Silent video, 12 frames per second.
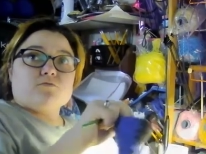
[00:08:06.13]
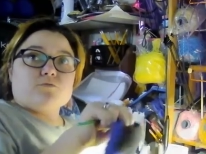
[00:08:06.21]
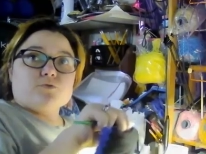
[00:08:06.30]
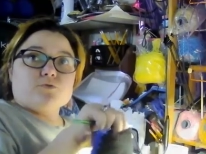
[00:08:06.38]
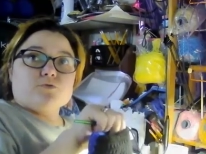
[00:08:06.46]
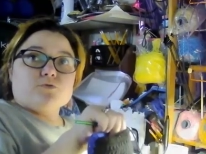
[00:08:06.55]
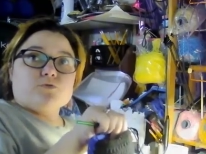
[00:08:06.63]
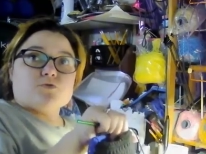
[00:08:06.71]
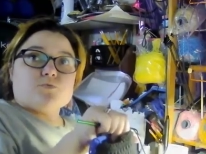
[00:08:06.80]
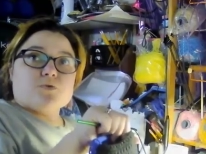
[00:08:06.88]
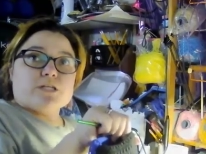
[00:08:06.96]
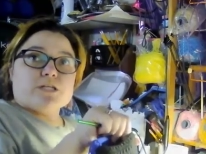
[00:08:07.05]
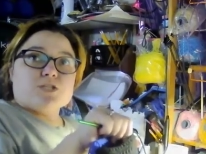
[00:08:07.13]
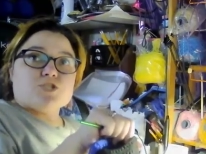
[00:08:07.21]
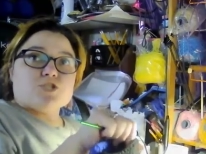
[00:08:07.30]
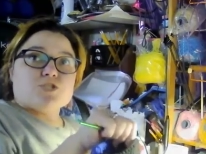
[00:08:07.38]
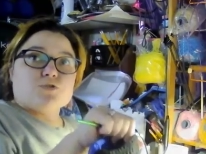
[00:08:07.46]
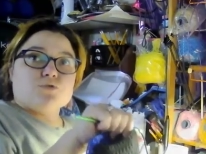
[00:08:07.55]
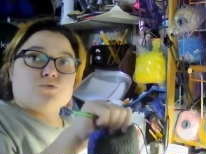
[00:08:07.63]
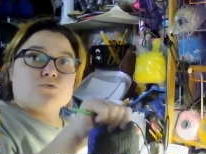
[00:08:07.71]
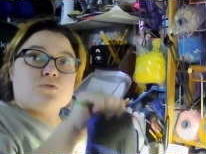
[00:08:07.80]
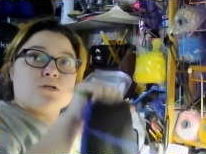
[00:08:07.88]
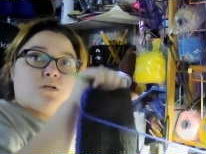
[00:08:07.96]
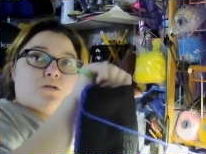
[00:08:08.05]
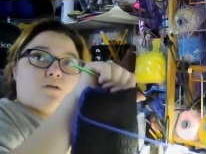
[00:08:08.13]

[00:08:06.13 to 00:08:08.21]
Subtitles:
through 22.